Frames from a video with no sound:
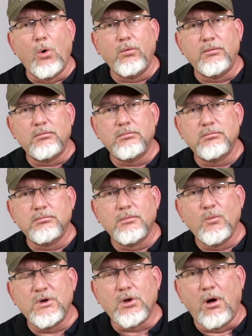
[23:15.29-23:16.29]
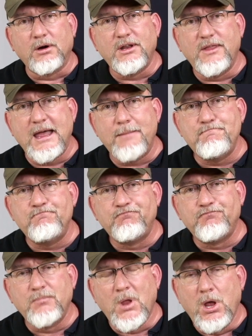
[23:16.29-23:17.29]
and we talked to them.
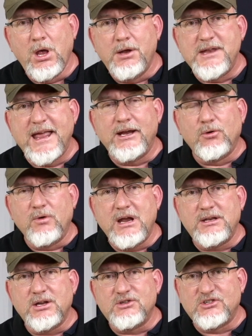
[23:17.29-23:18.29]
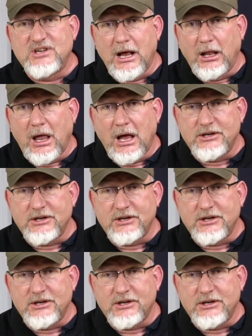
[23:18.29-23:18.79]
and they agreed to sell us